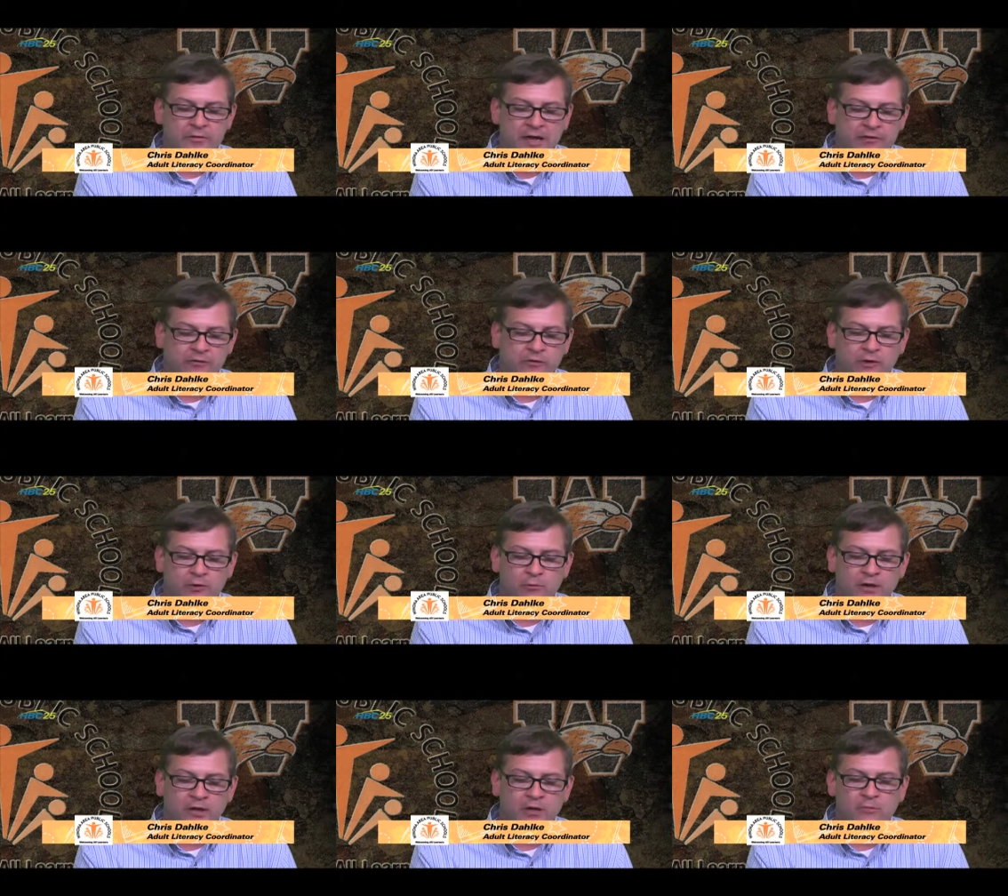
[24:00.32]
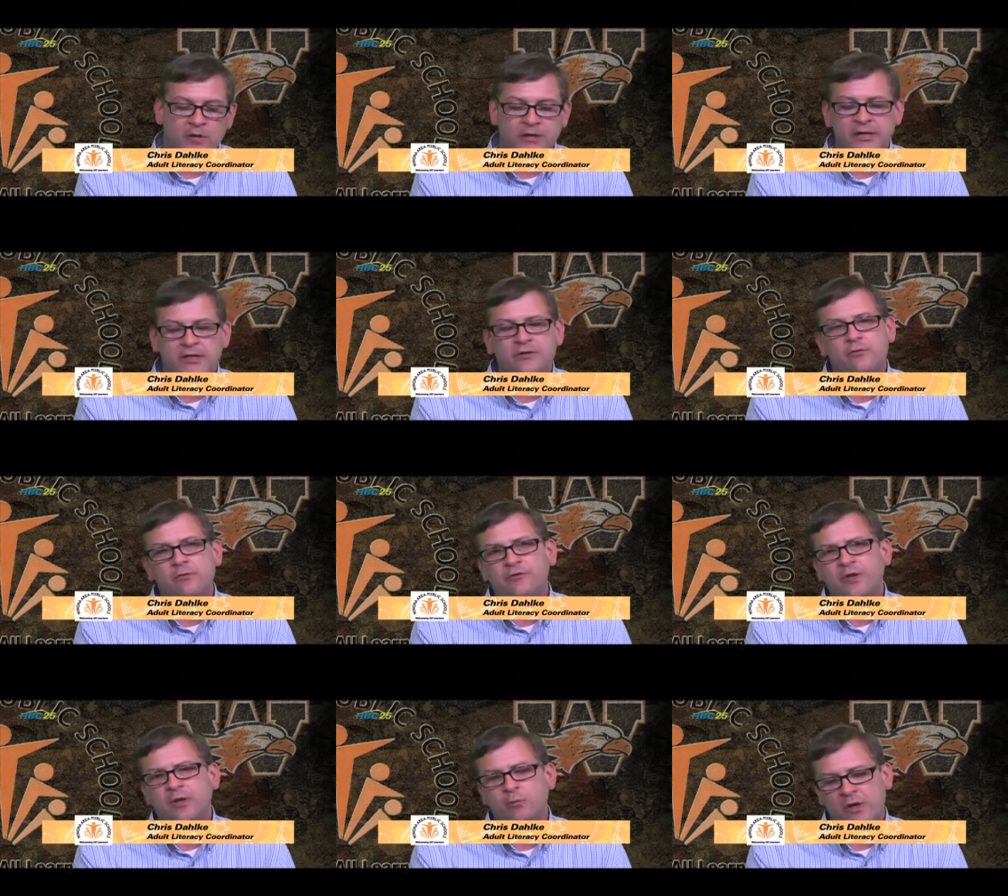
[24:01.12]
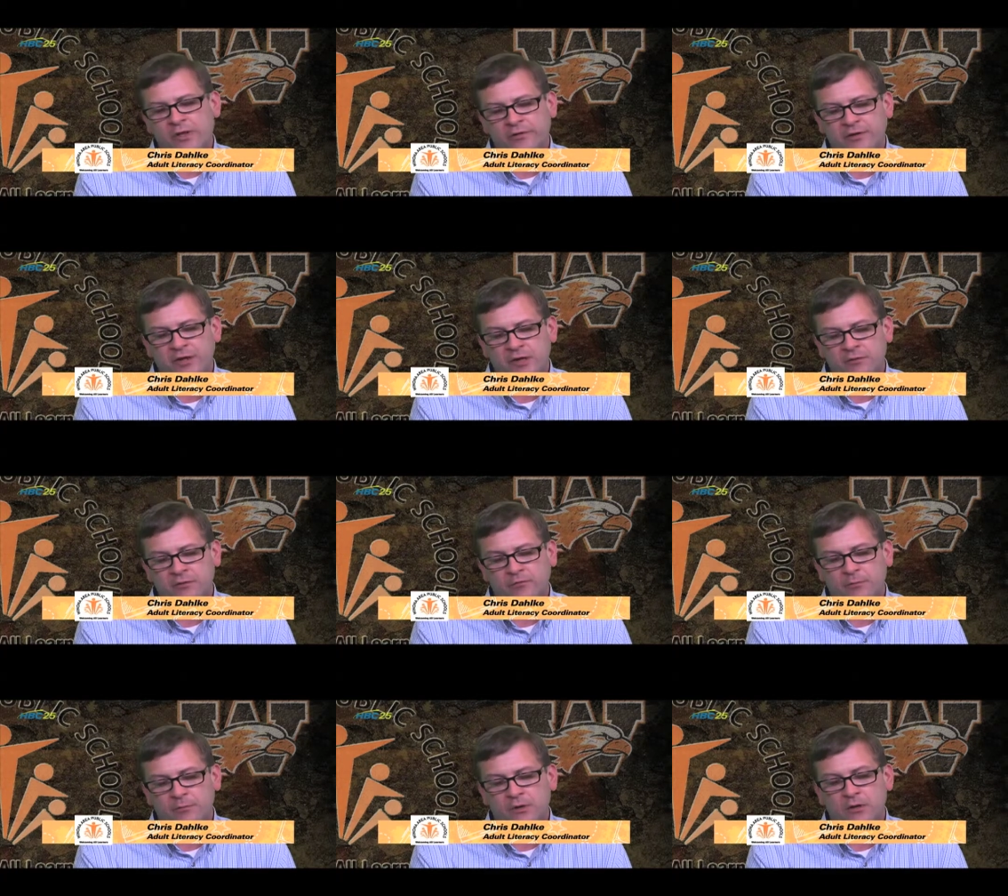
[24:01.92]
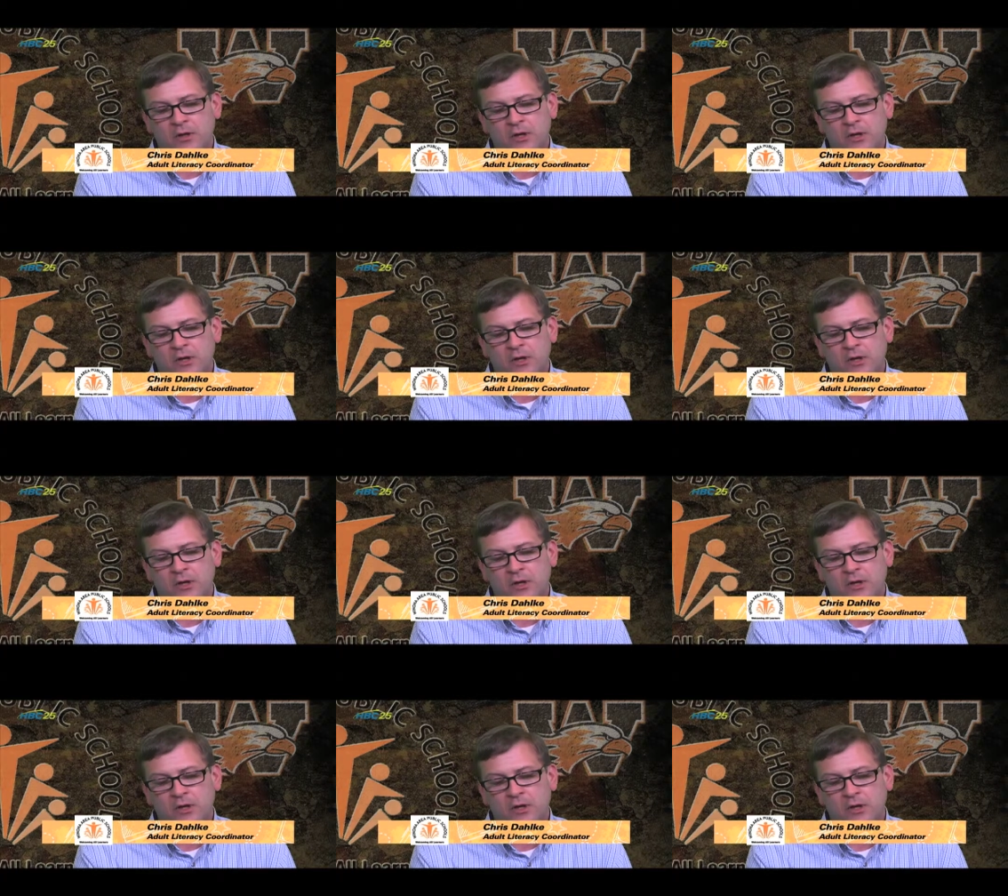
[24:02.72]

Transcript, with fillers: that's going to run on Monday, Tuesday, and Wednesdays from uh,